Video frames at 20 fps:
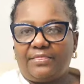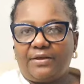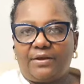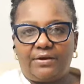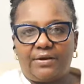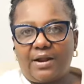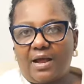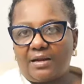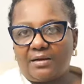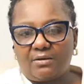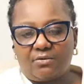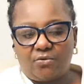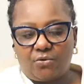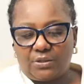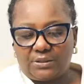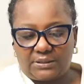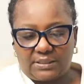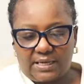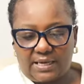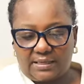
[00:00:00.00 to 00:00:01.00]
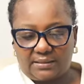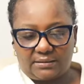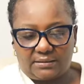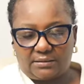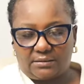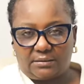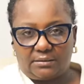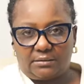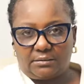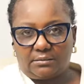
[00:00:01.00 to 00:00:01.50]
and they're not noise
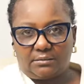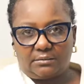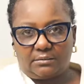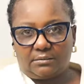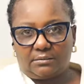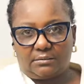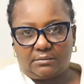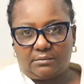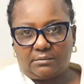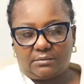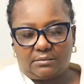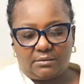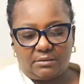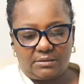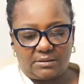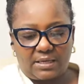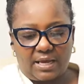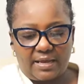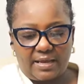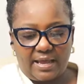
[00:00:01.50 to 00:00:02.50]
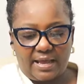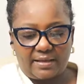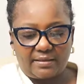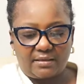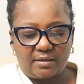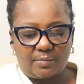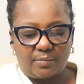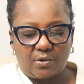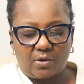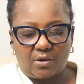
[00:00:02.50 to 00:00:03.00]
canceling because I
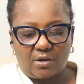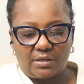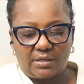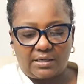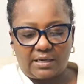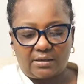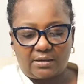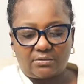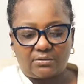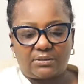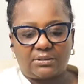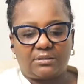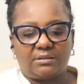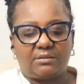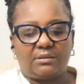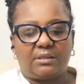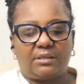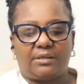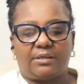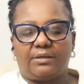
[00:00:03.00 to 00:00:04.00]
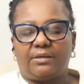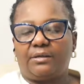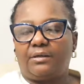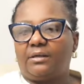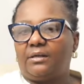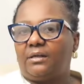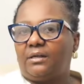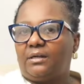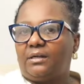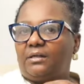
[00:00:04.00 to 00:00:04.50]
had them on and I could still hear